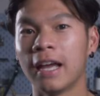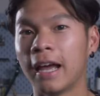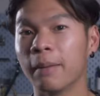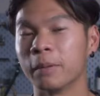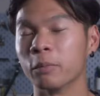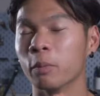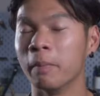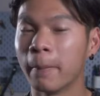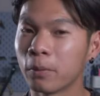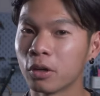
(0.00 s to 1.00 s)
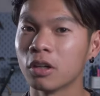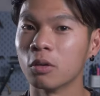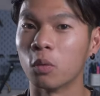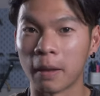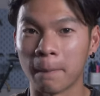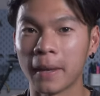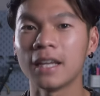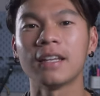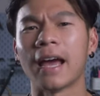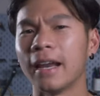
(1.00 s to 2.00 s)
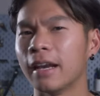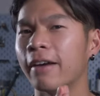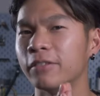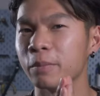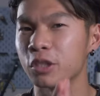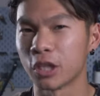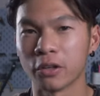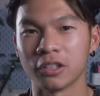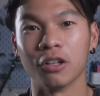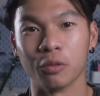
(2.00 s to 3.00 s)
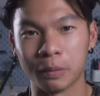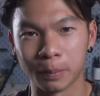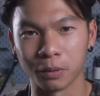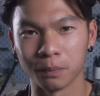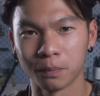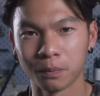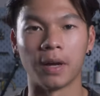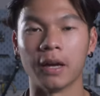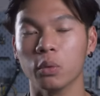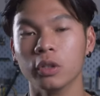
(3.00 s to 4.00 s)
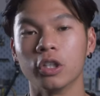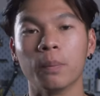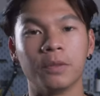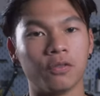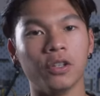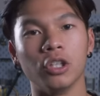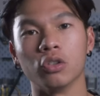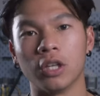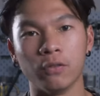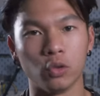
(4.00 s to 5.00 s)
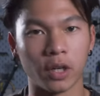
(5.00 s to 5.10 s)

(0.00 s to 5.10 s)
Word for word: help them remember what I made, and have them share it to other people? I really hope this video gave you